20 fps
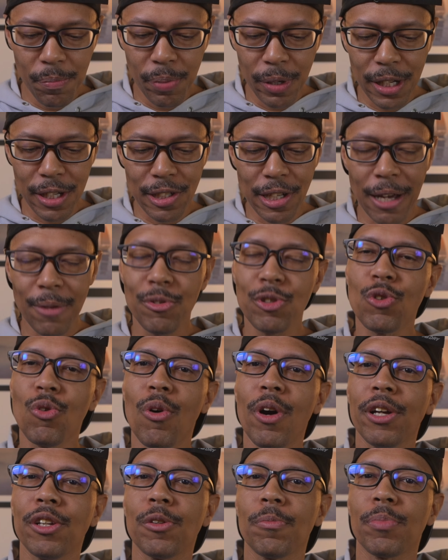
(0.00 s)
because I was
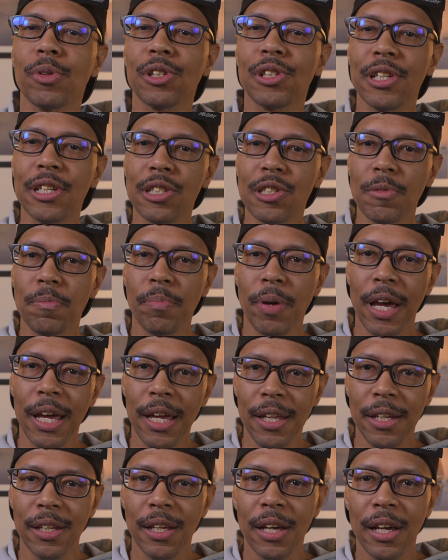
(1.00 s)
going to
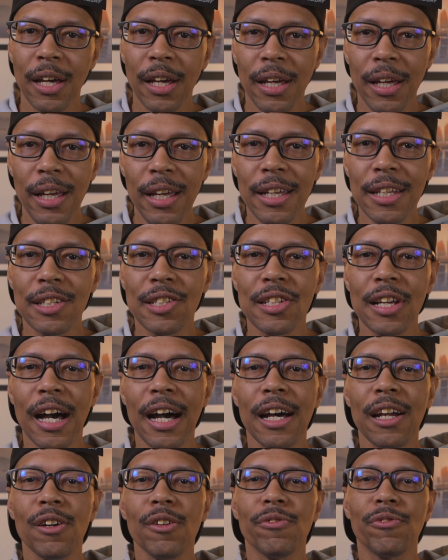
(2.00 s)
participate
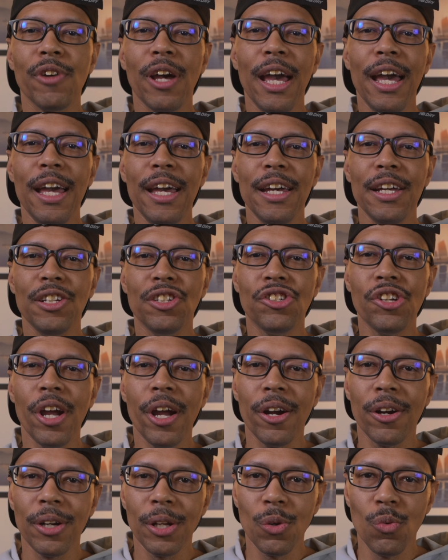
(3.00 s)
inside of a
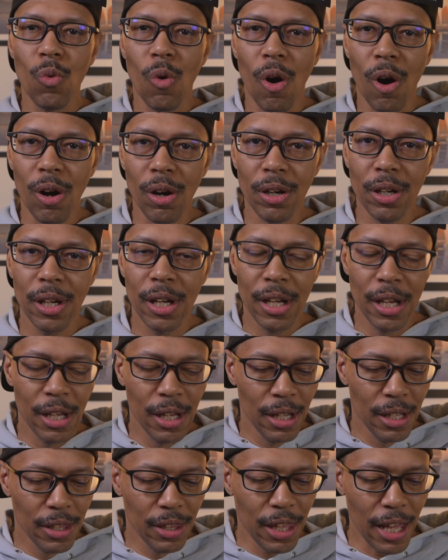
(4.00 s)
charity walk
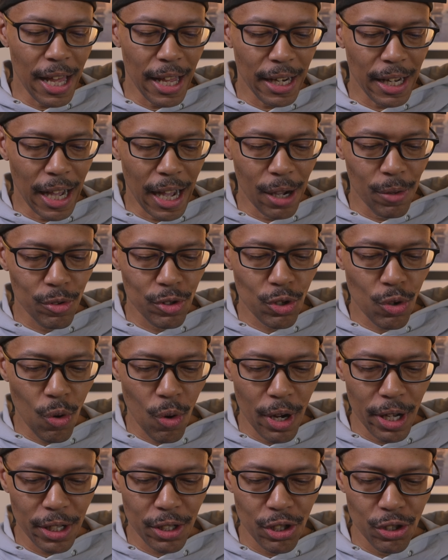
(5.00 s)
that I was
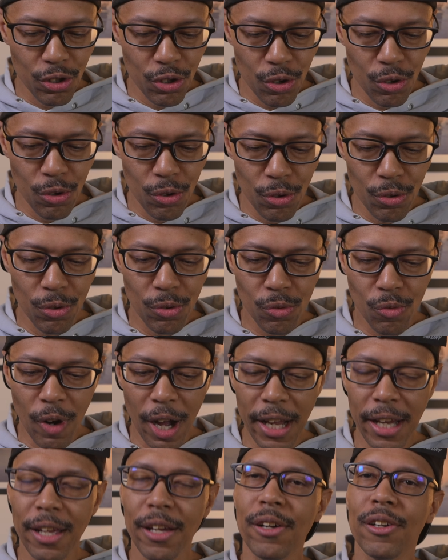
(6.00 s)
going to do
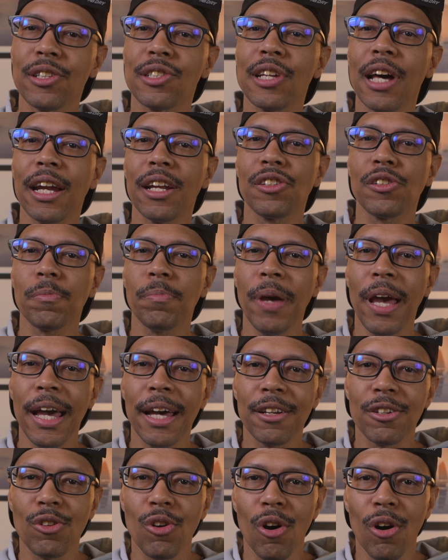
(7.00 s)
right here inside of
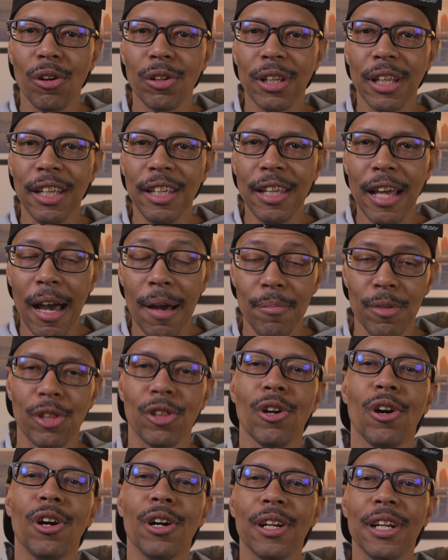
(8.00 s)
Japan called the
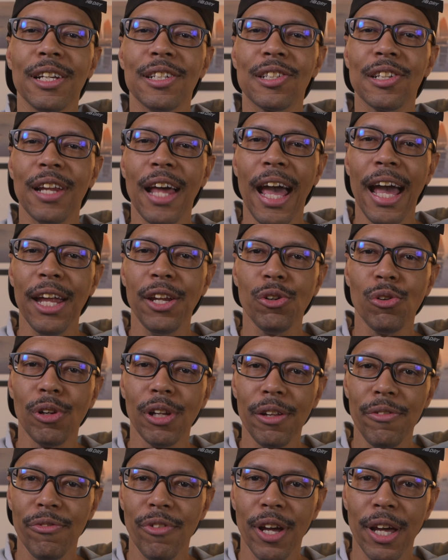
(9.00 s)
Yamathon. It's an
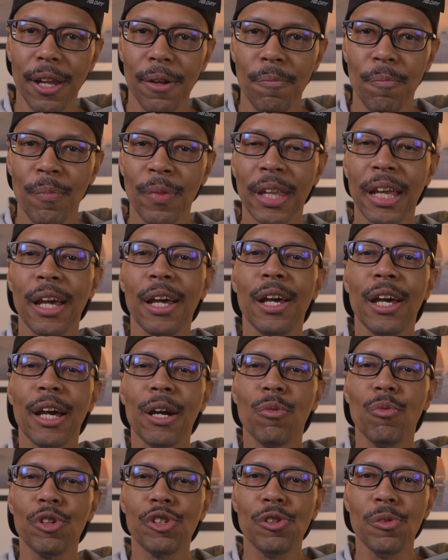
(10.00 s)
annual event
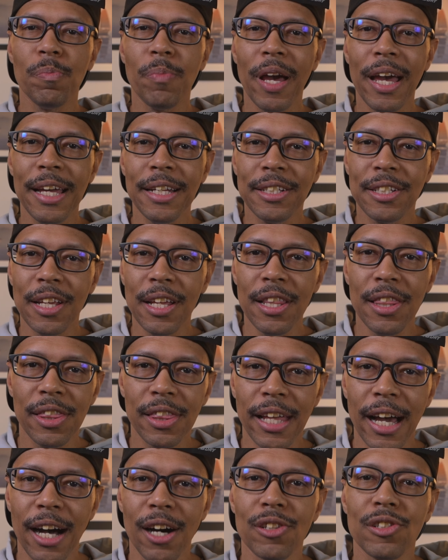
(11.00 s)
in which you pay
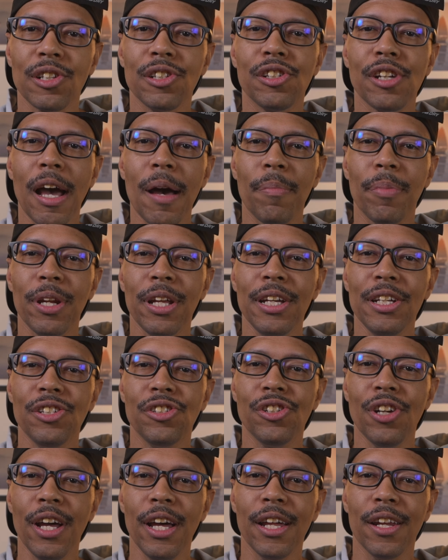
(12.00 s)
10,000
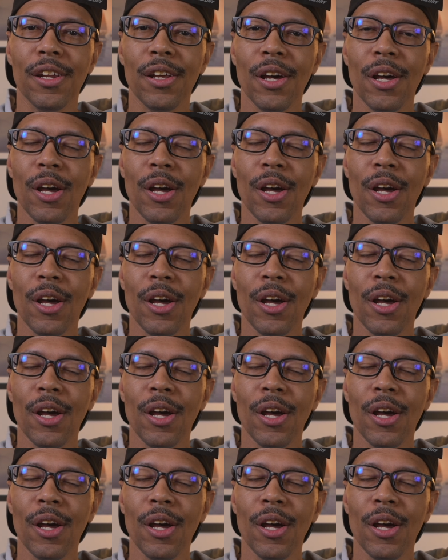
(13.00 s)
Japanese yen,